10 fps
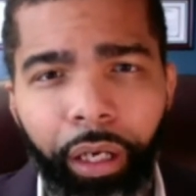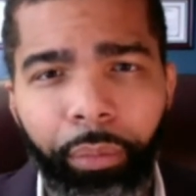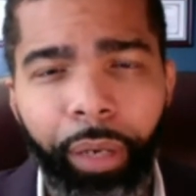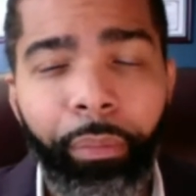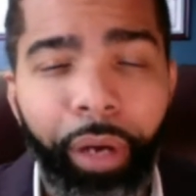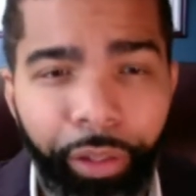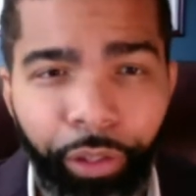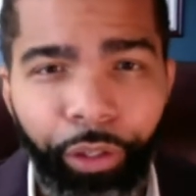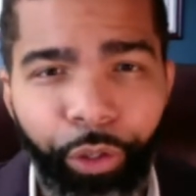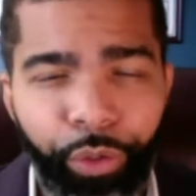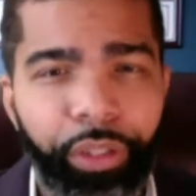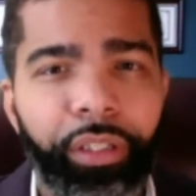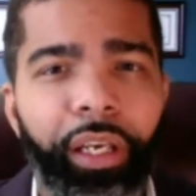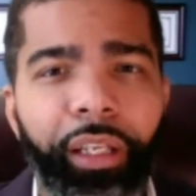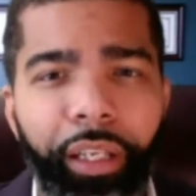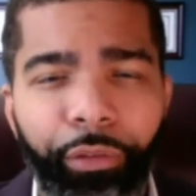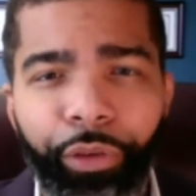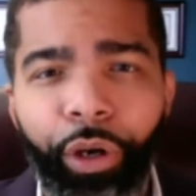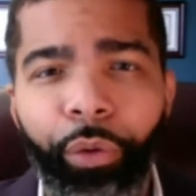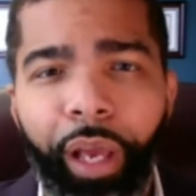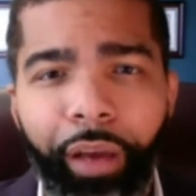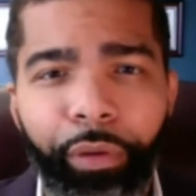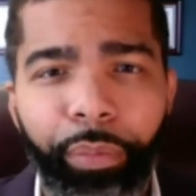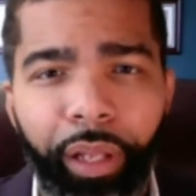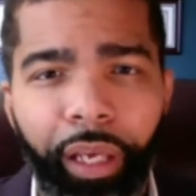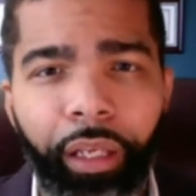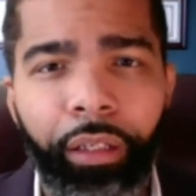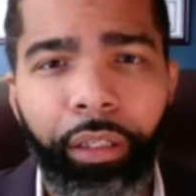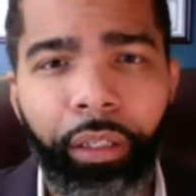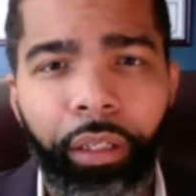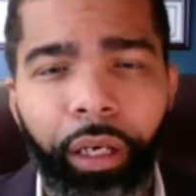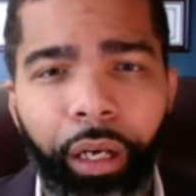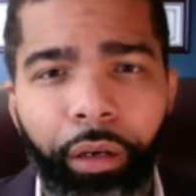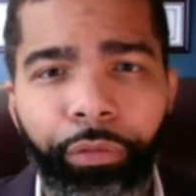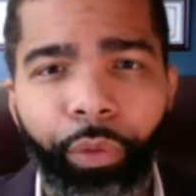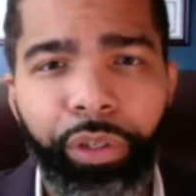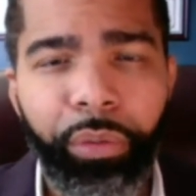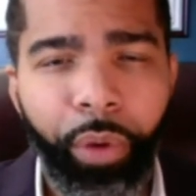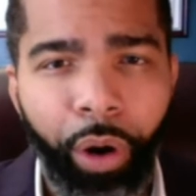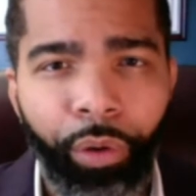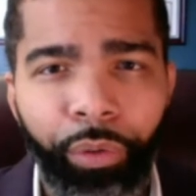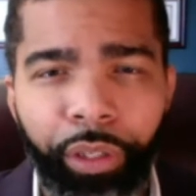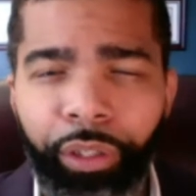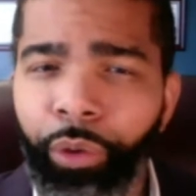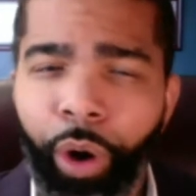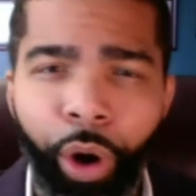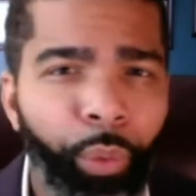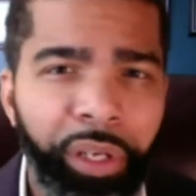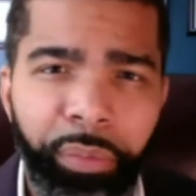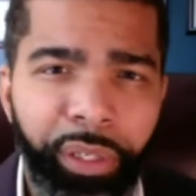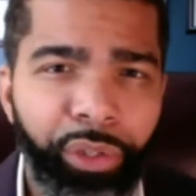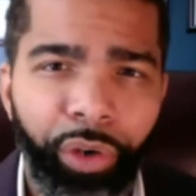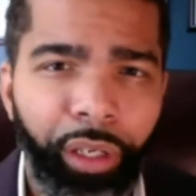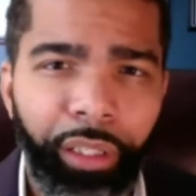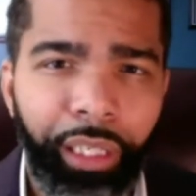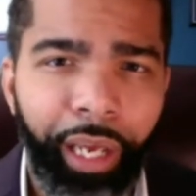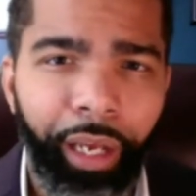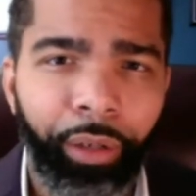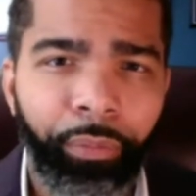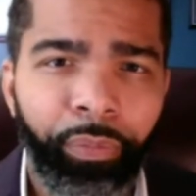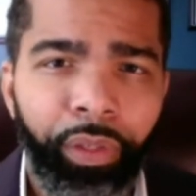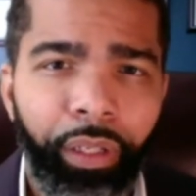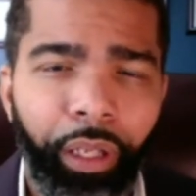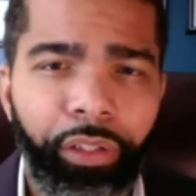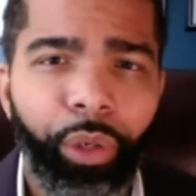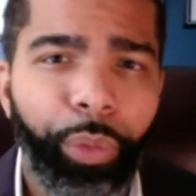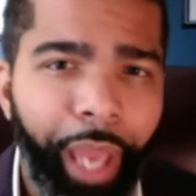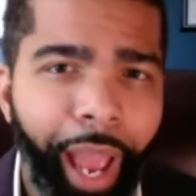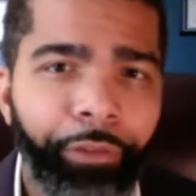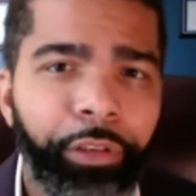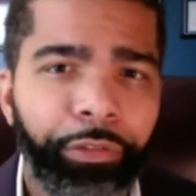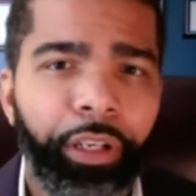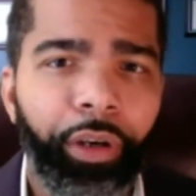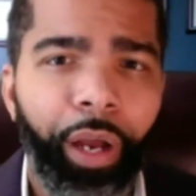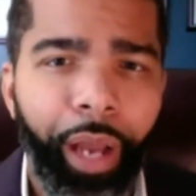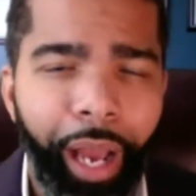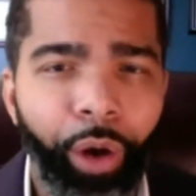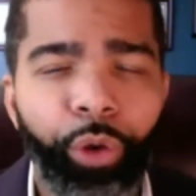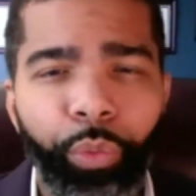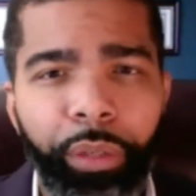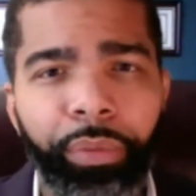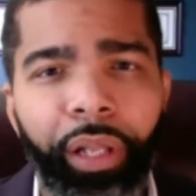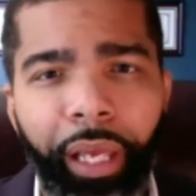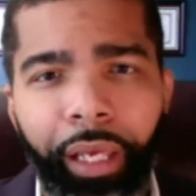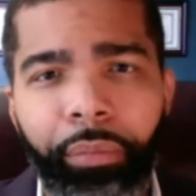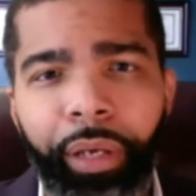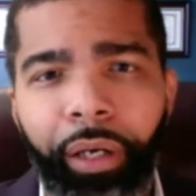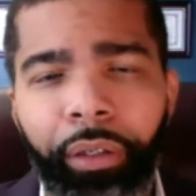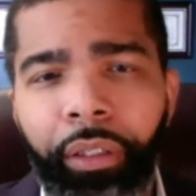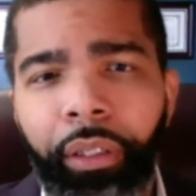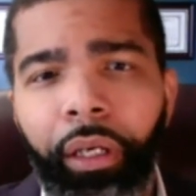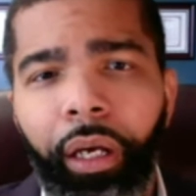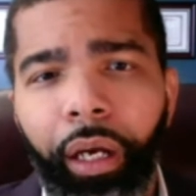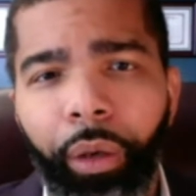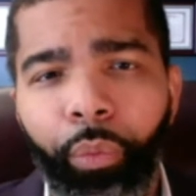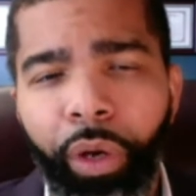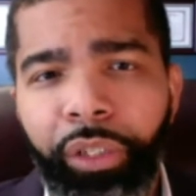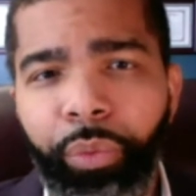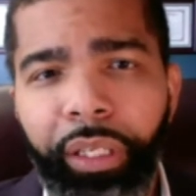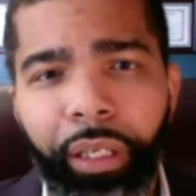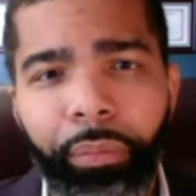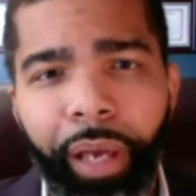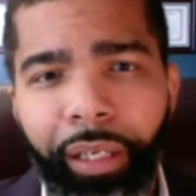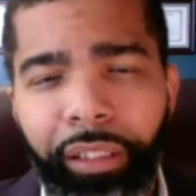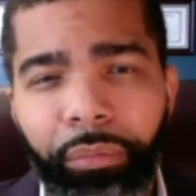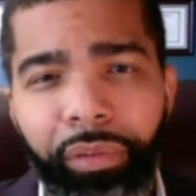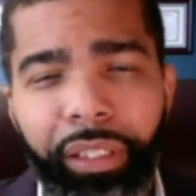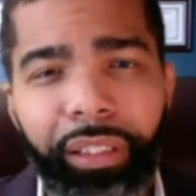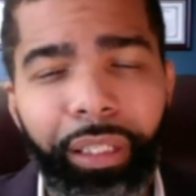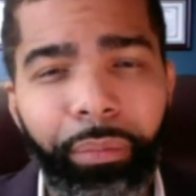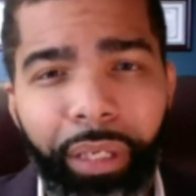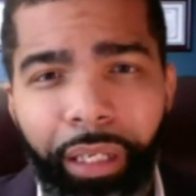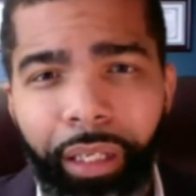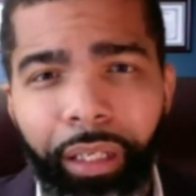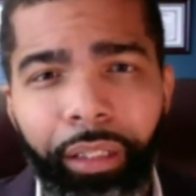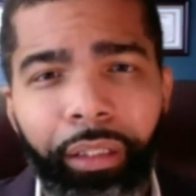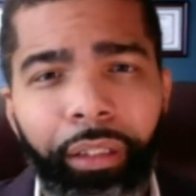My mother used to say that if you don't have a plan for tomorrow, then you'll always be struggling now. And so we have to figure out, how do we plan better once we get back some of these immediate